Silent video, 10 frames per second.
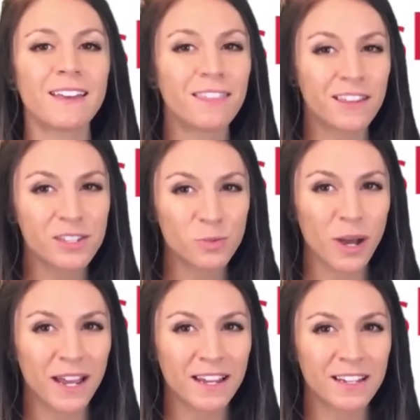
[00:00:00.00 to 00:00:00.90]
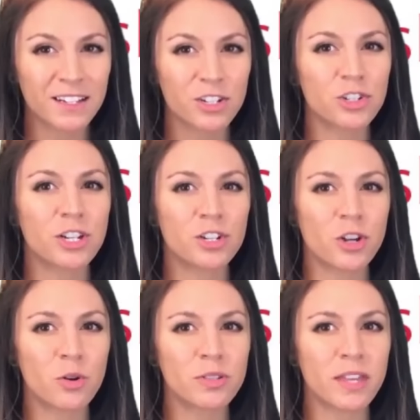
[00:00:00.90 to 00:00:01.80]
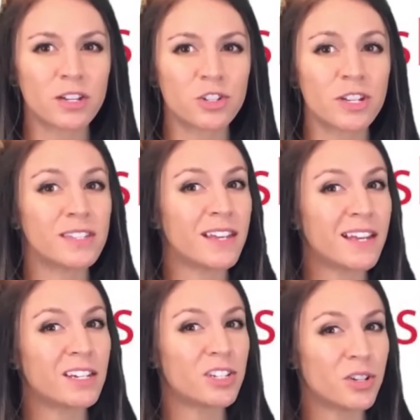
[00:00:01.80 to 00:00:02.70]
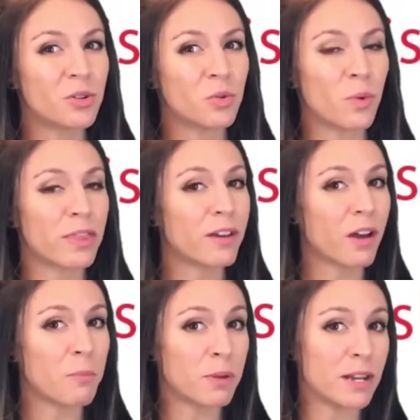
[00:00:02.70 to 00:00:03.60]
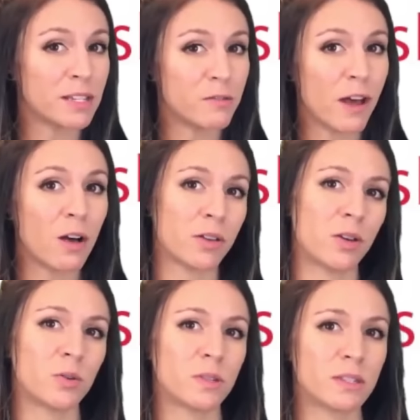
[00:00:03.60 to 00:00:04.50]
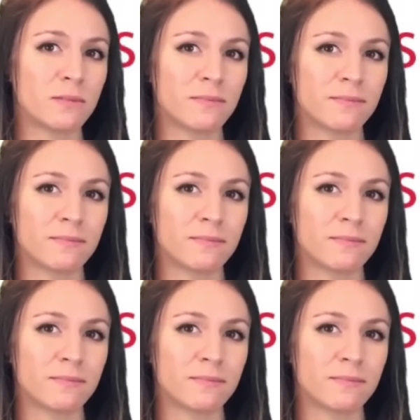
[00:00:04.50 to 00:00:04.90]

In this way, she shows that she's in tune with the company's values.